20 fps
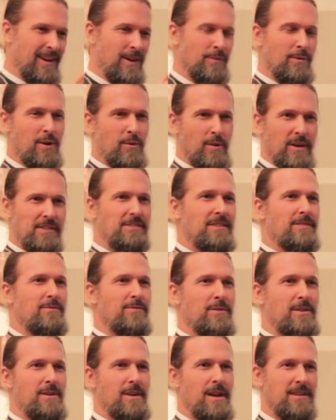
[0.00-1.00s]
a request
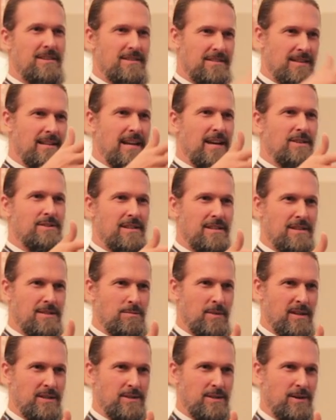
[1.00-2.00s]
for just announcing this
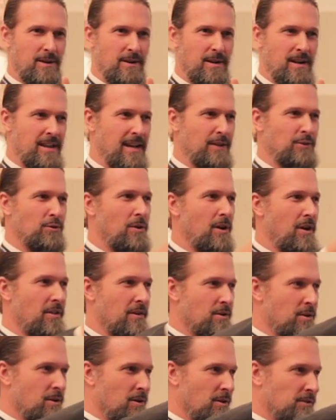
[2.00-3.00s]
mixer, and I told all the
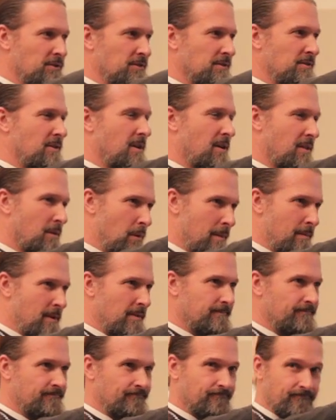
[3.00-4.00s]
girls, all the women,
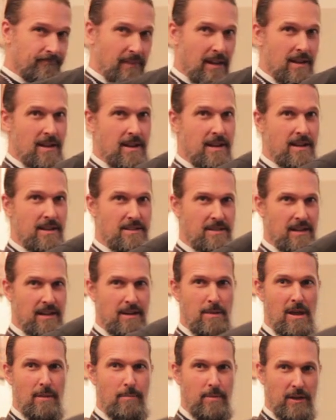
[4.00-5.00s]
send
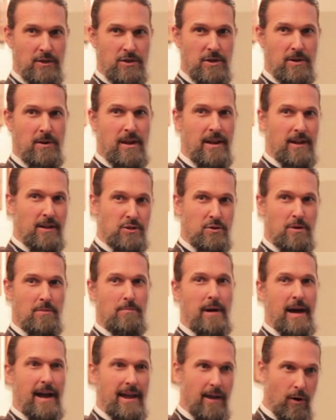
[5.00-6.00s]
me a picture and a short
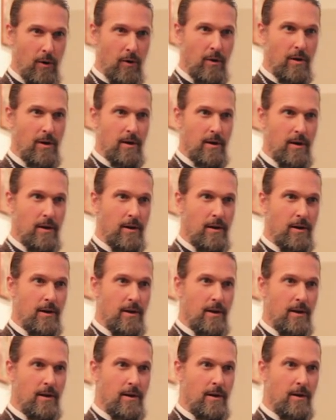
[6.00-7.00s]
bio,
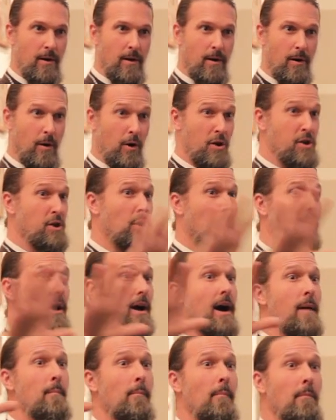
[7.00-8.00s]
or you don't
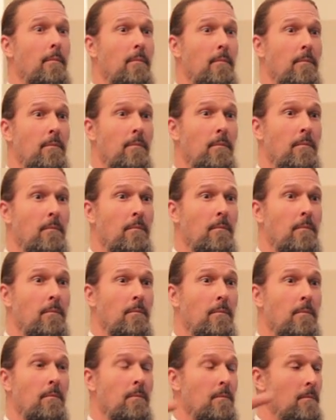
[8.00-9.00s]
come.
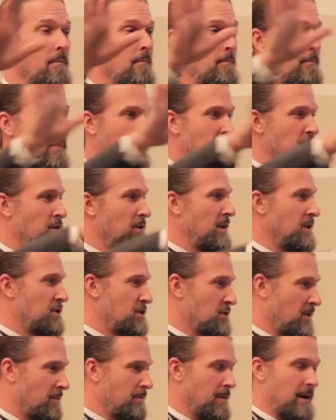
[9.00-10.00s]
Picture and
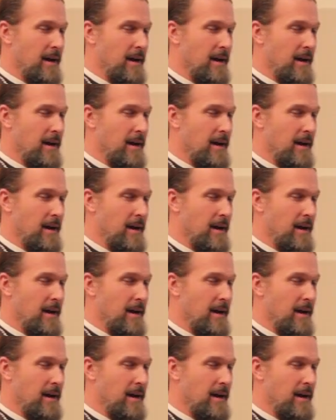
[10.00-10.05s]
short